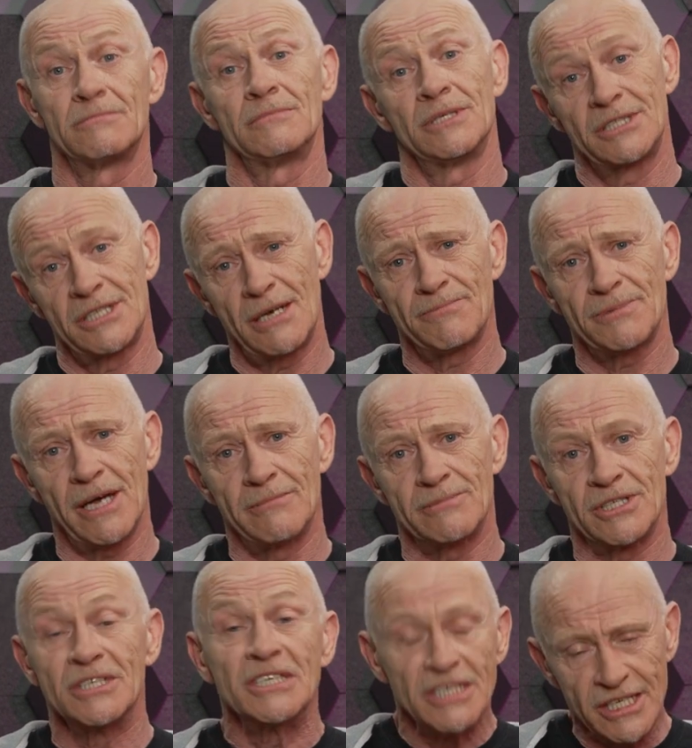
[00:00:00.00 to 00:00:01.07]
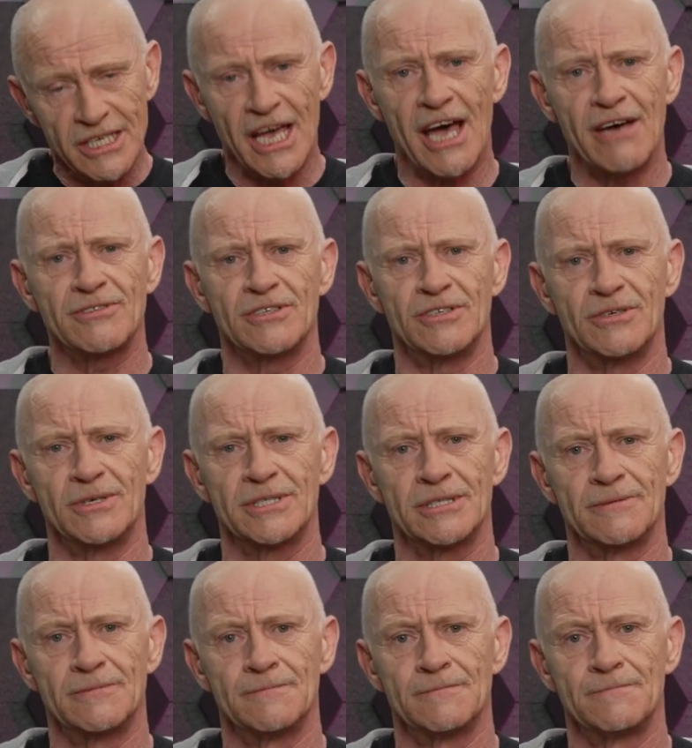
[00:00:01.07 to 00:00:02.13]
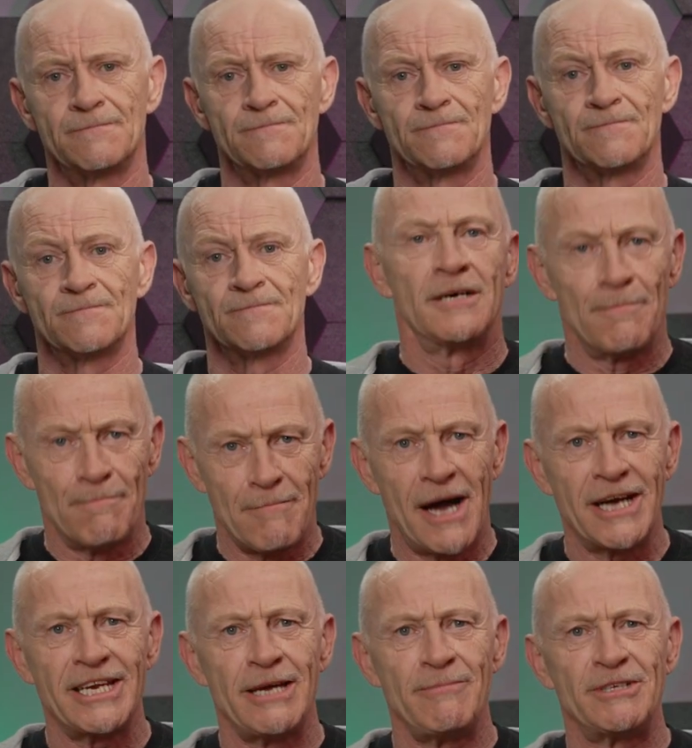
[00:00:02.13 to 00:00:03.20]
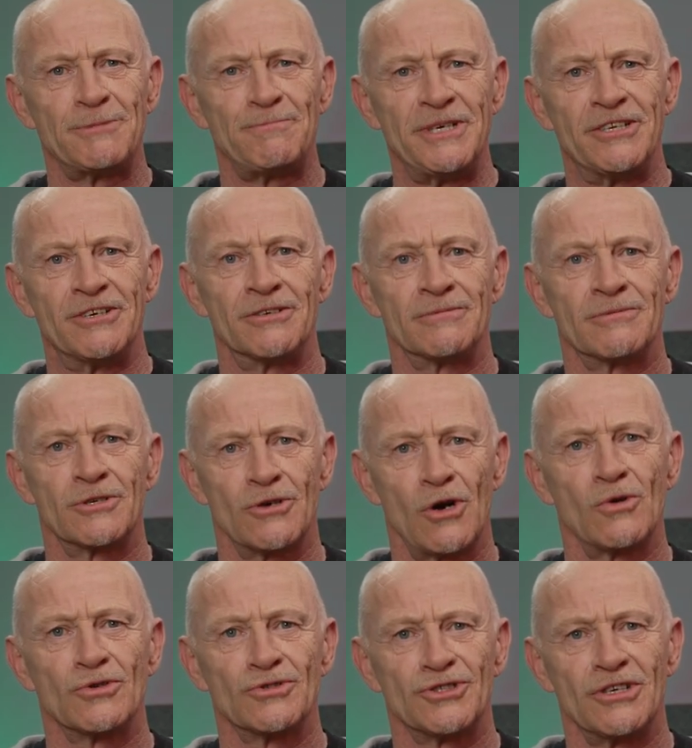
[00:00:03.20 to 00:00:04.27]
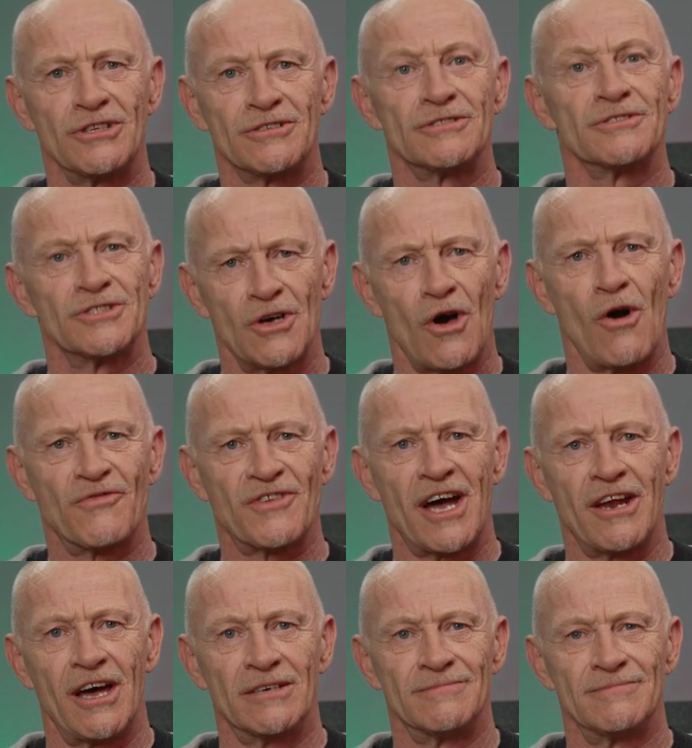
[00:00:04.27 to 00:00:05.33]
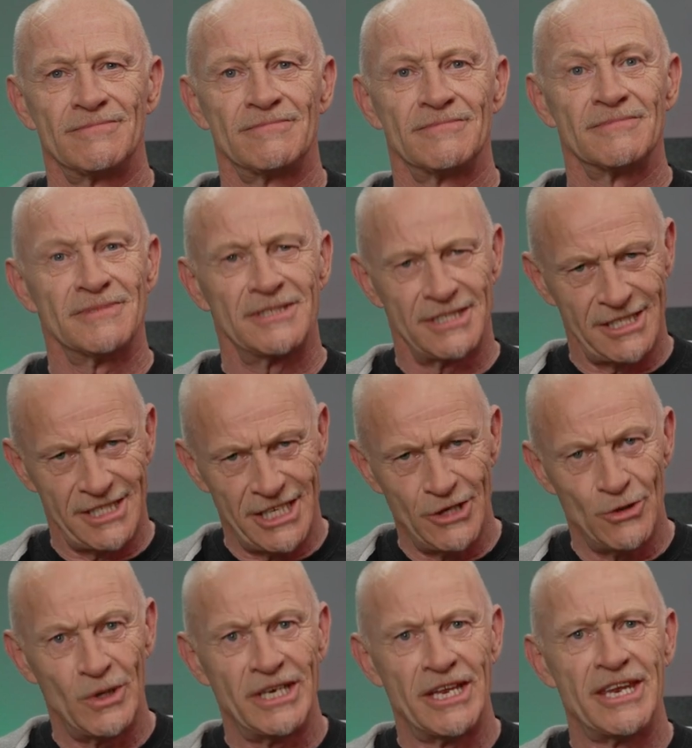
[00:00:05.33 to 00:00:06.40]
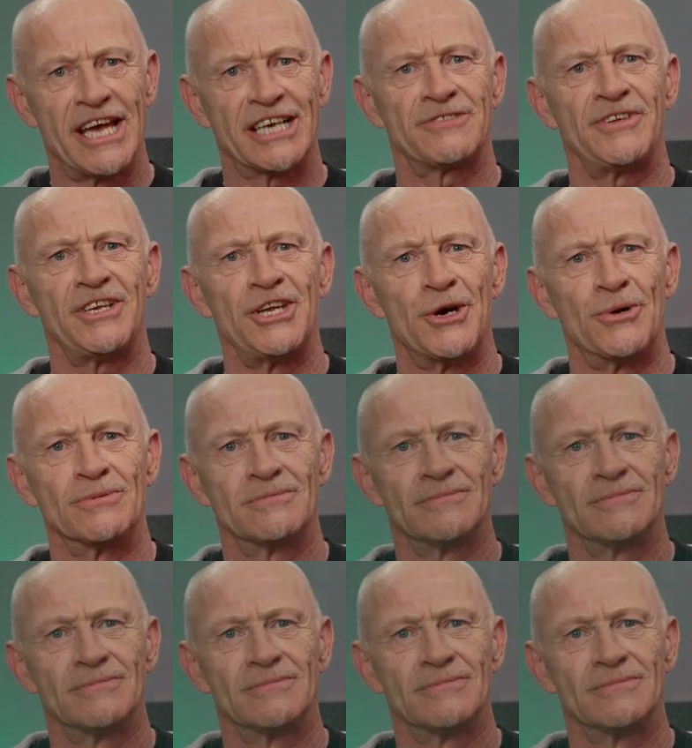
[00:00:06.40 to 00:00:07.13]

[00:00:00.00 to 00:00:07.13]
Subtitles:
But sometimes you have to do it. My name is Pieter, Grow Consultants of CANNA. See you in the next video.